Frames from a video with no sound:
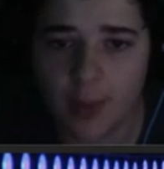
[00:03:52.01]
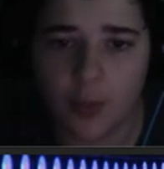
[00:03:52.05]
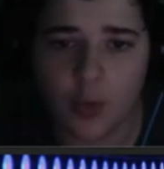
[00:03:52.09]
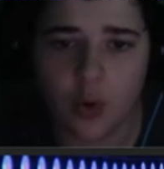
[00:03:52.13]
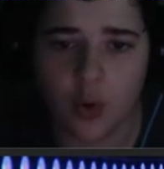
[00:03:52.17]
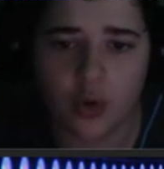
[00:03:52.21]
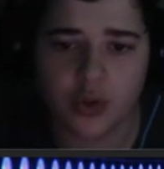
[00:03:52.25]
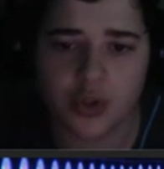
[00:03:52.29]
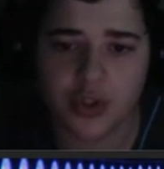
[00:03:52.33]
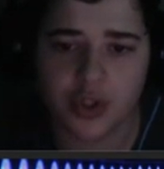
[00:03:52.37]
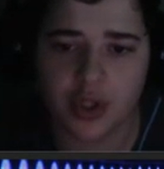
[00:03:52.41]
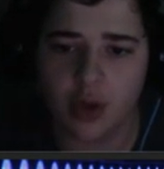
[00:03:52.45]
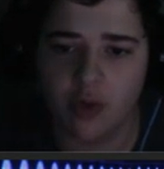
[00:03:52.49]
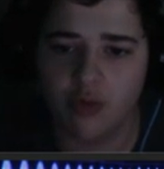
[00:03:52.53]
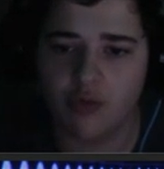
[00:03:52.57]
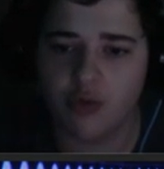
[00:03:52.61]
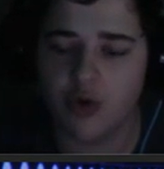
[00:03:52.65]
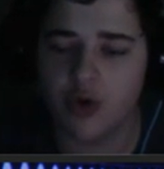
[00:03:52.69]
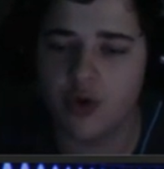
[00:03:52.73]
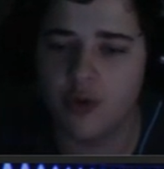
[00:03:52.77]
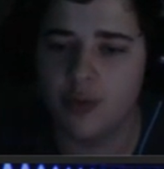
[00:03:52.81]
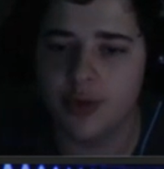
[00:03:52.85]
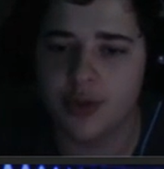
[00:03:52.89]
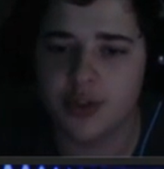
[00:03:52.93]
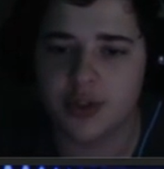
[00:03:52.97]
Also,
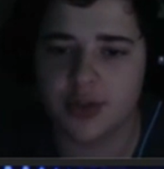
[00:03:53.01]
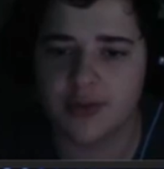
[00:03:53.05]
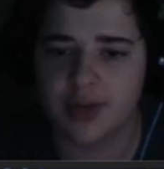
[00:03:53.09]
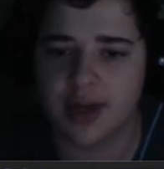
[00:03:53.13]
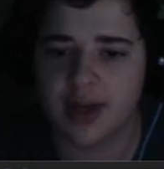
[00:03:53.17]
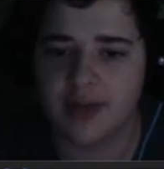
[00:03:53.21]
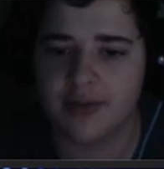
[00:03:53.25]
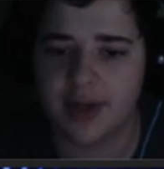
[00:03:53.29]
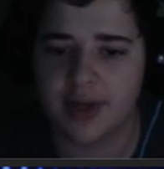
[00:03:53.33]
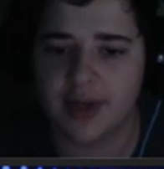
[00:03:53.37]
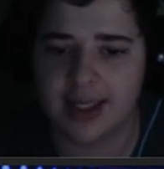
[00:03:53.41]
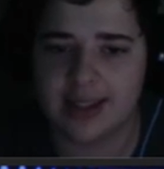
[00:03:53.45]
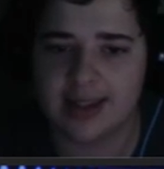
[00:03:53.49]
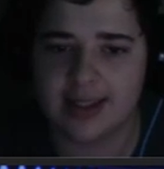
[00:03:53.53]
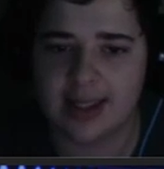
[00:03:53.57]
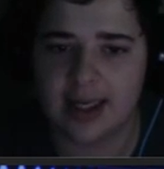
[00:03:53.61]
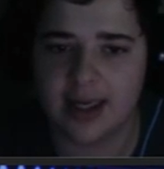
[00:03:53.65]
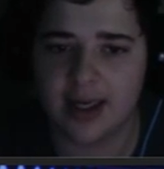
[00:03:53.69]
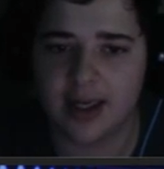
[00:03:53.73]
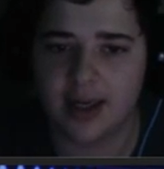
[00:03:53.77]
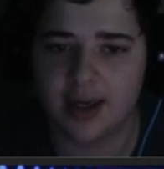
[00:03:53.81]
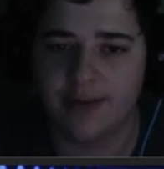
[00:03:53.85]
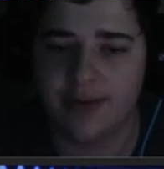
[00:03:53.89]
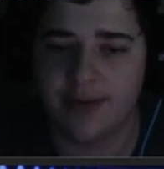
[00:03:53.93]
rumours of having a second